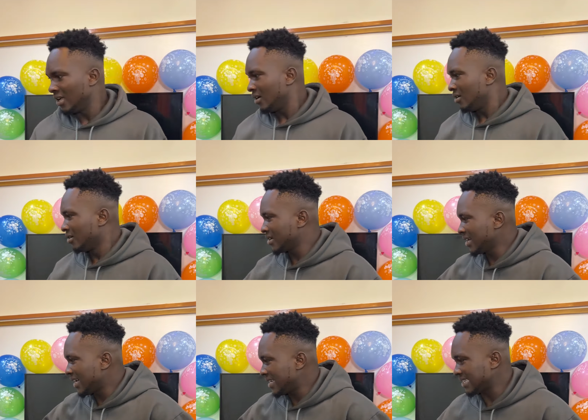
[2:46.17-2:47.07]
Okay,
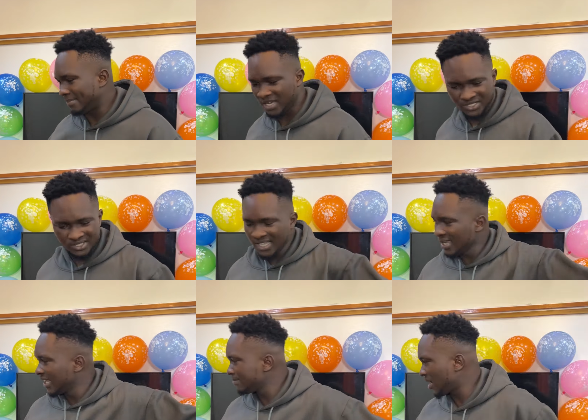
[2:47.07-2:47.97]
guys, I beg, she did
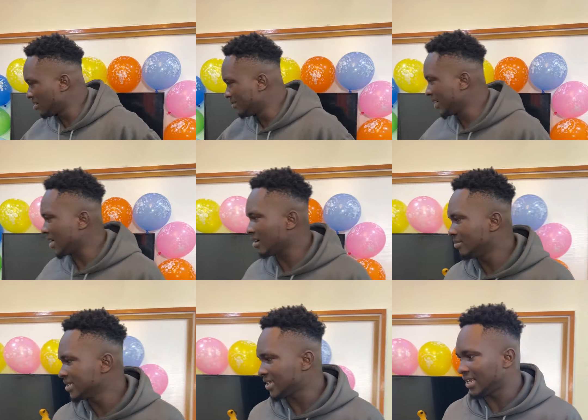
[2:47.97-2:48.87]
get. Now go bring her, come
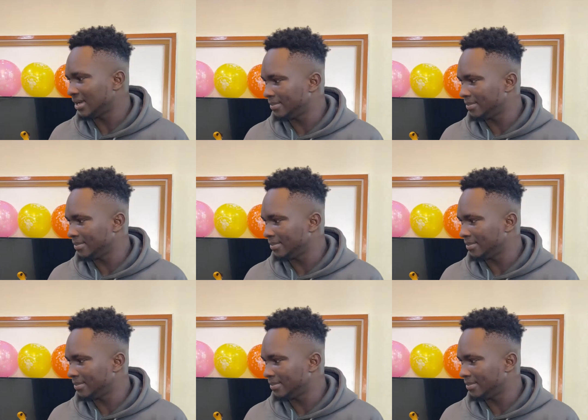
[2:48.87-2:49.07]
inside, I